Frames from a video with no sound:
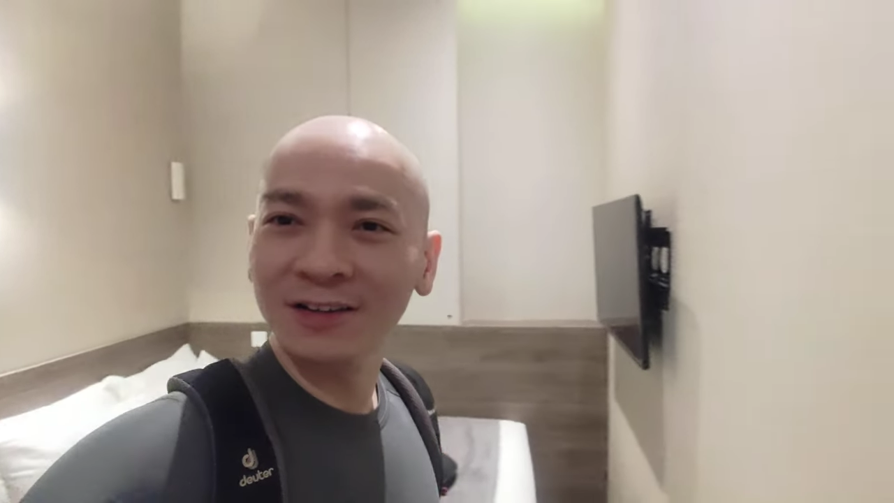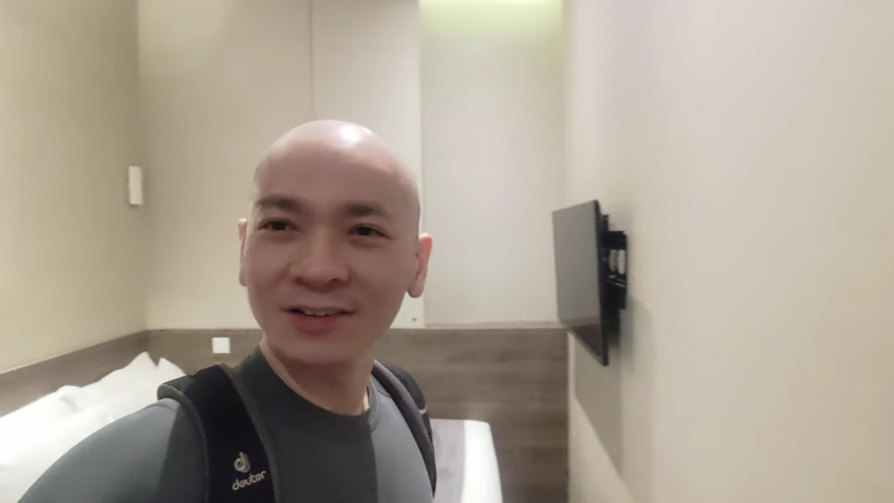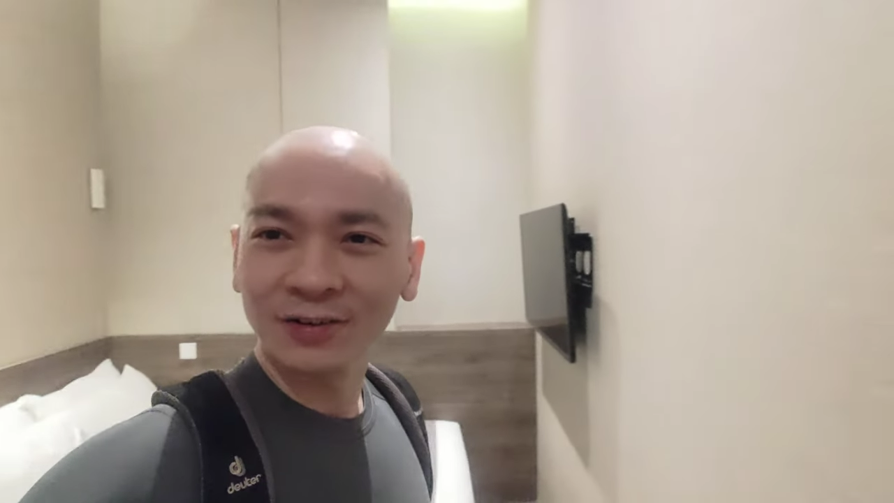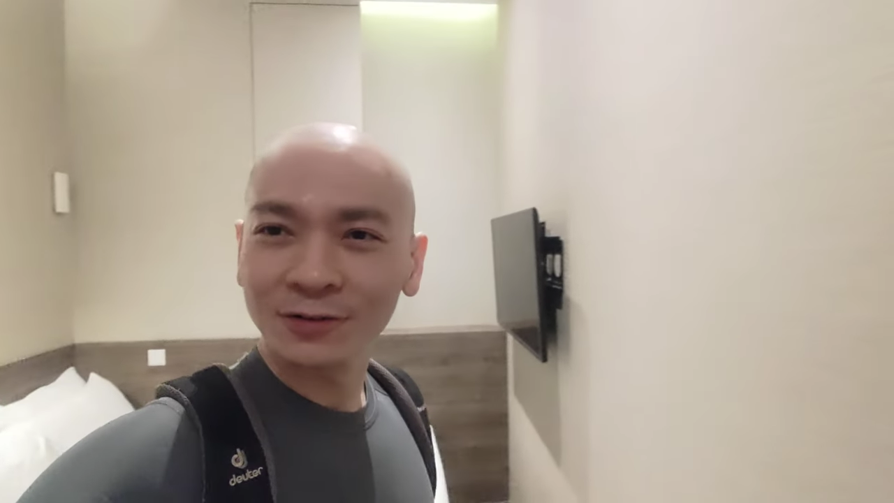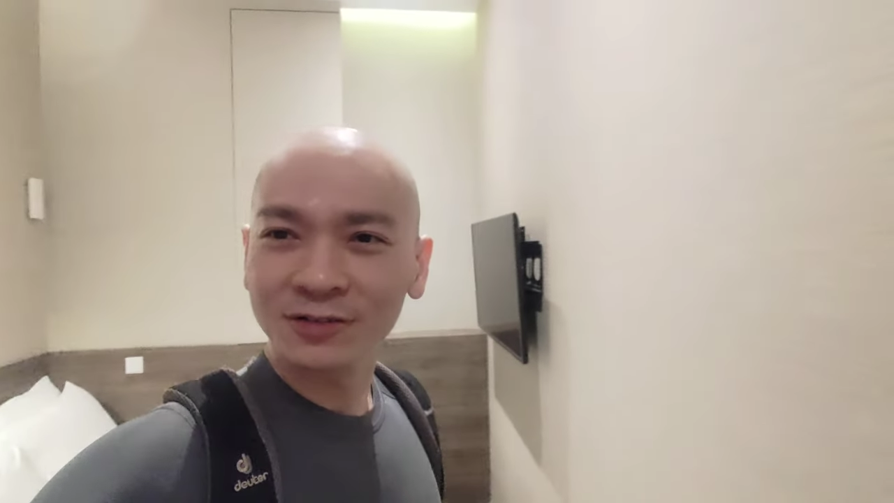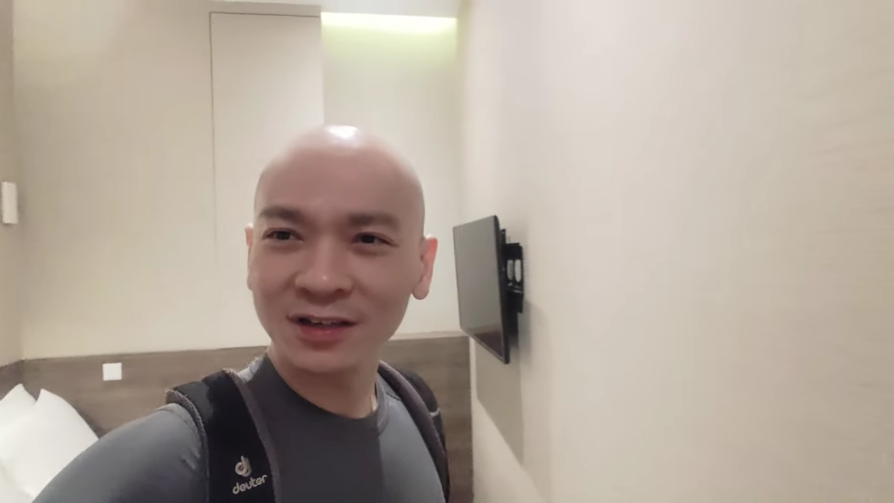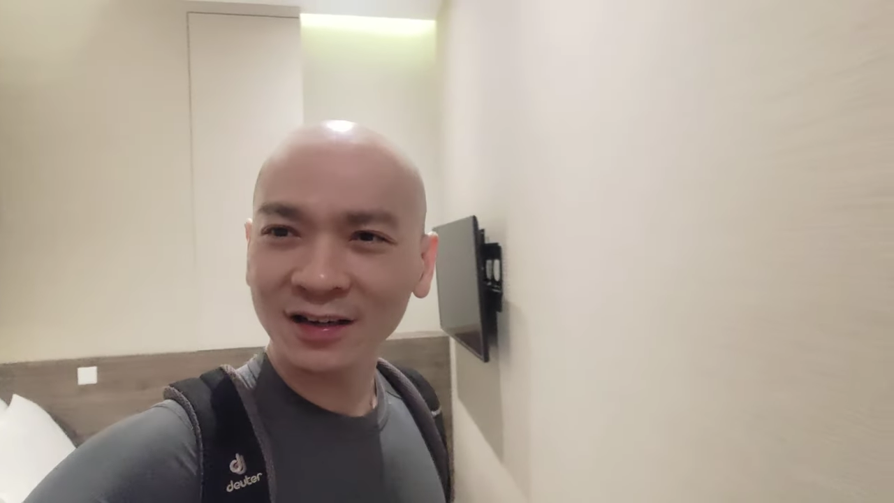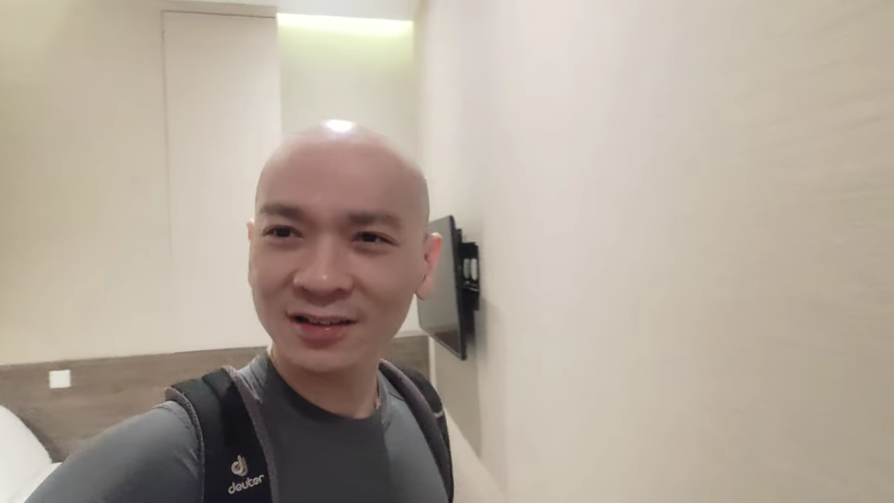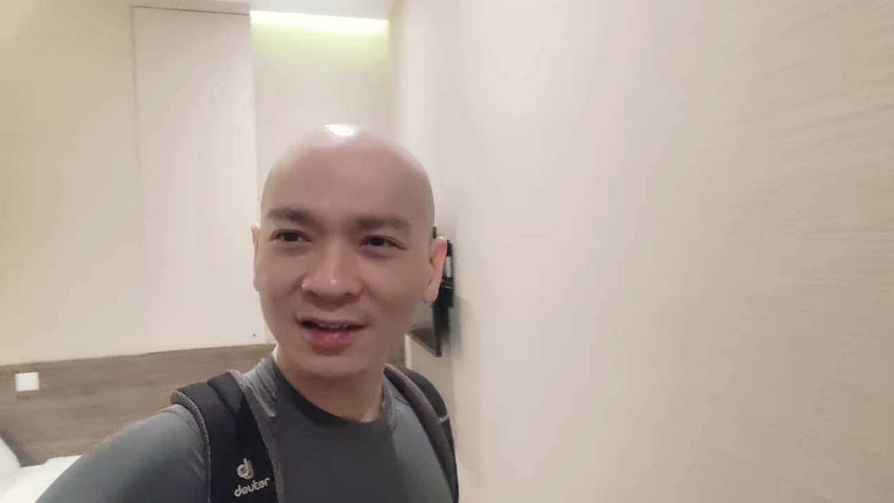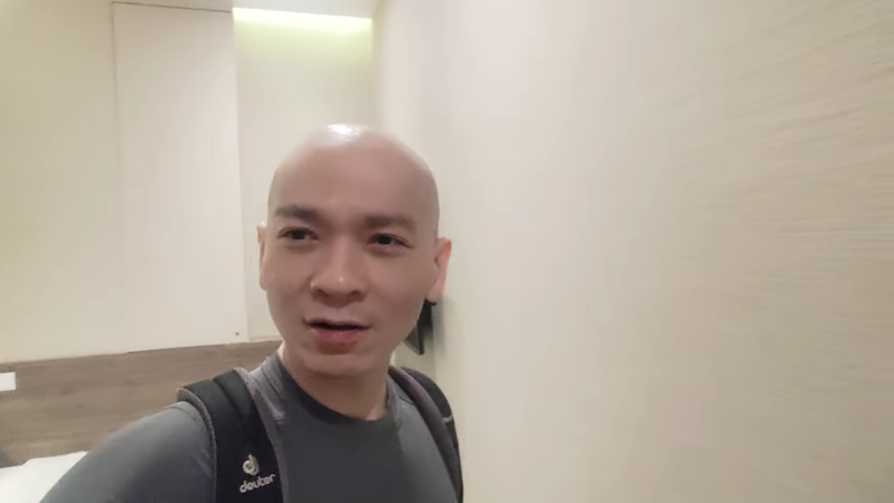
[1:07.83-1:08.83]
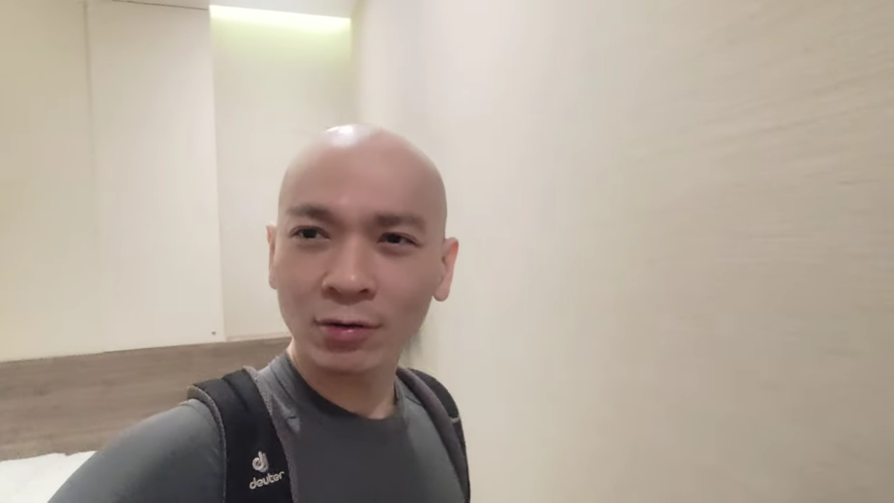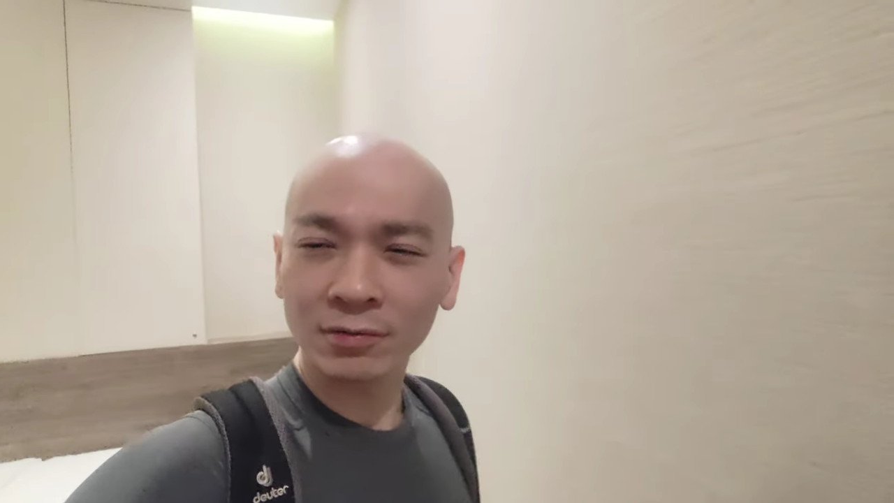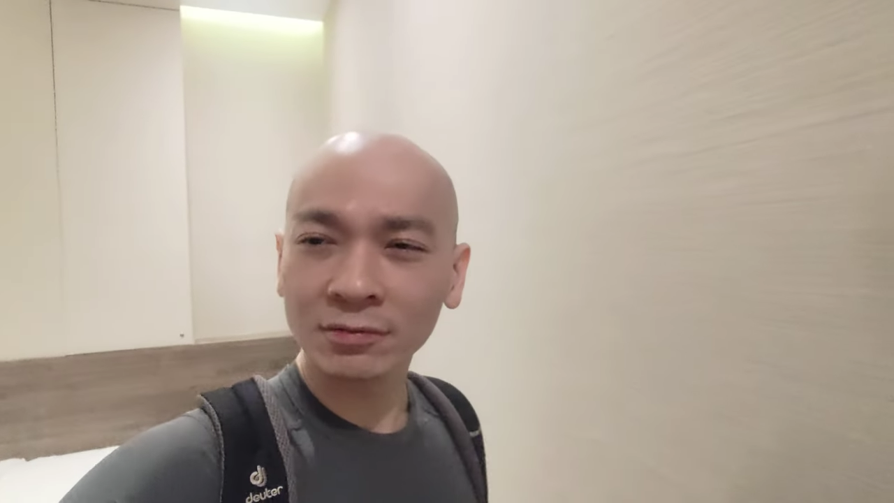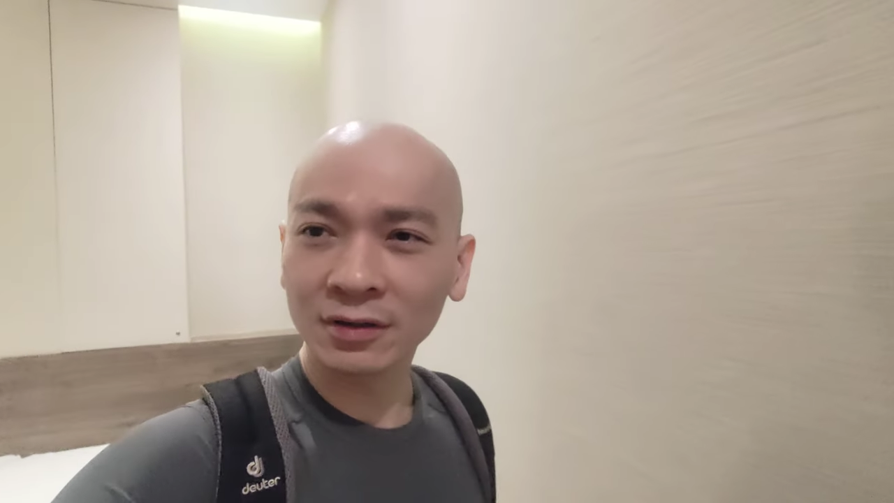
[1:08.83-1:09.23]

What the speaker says: So check this out.